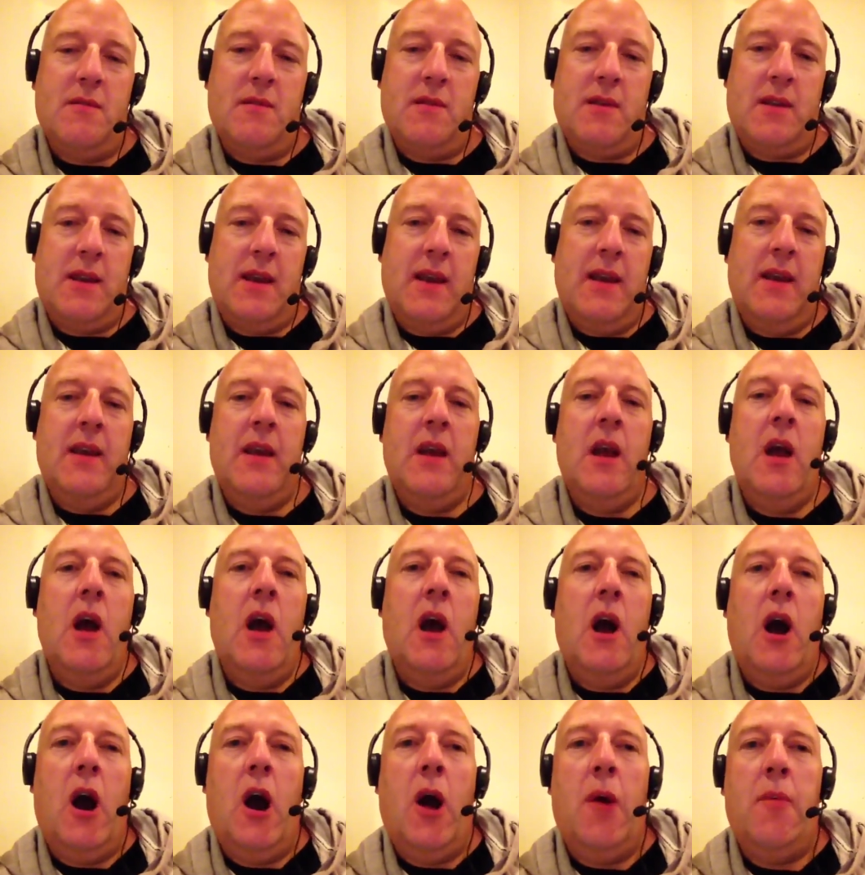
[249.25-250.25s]
okay,
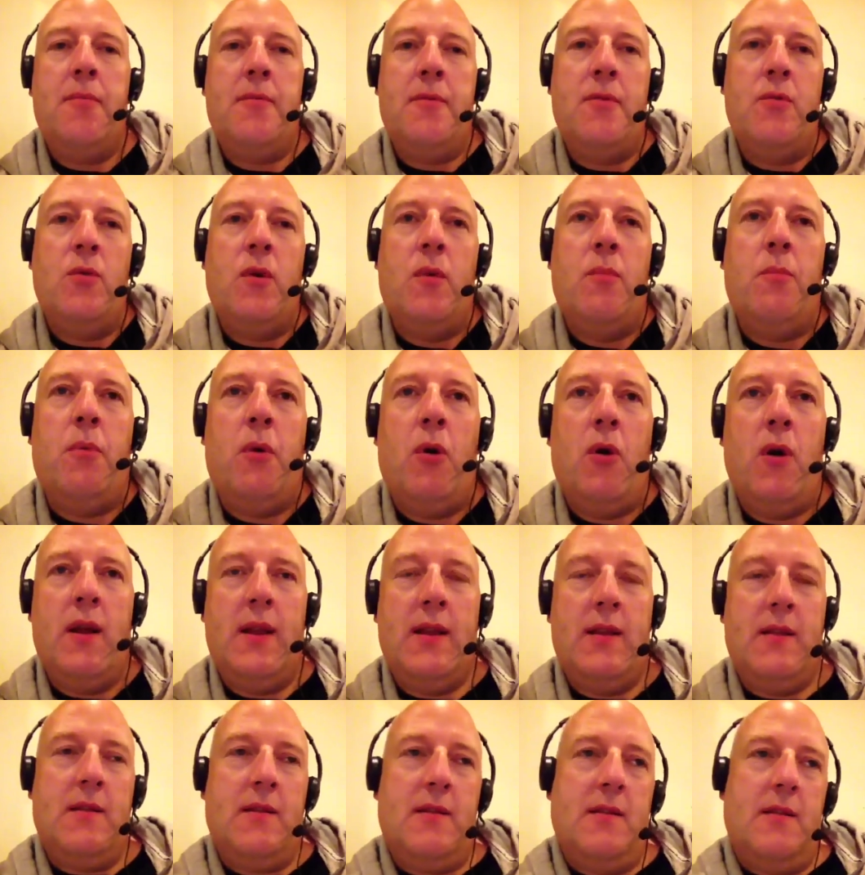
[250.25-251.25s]
up to a
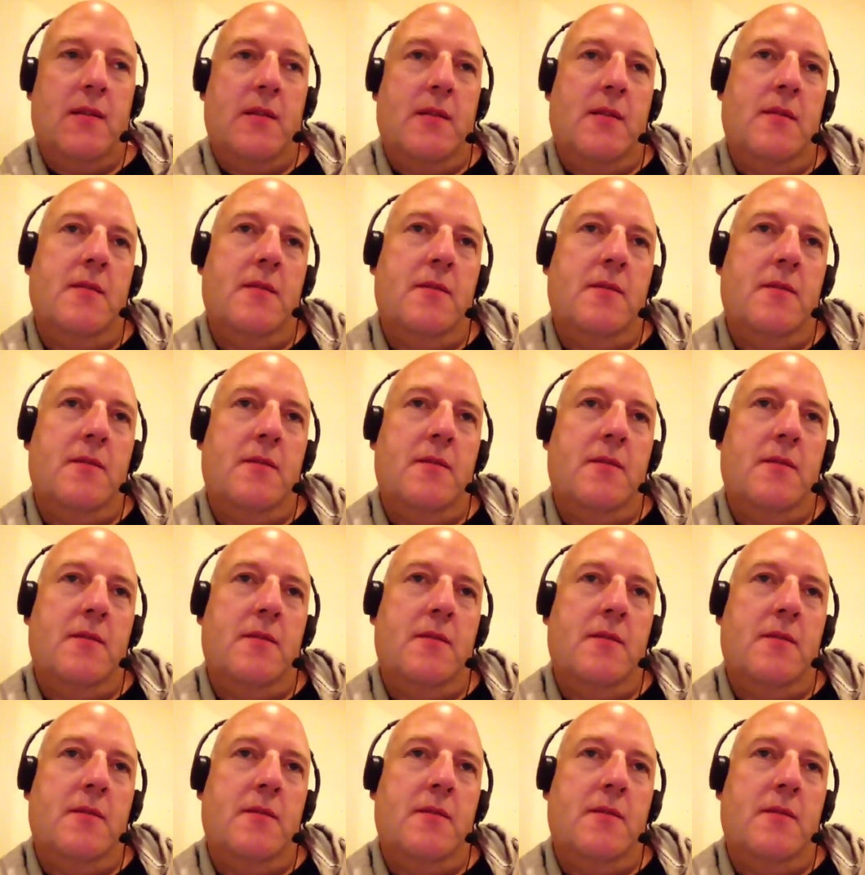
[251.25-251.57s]
point.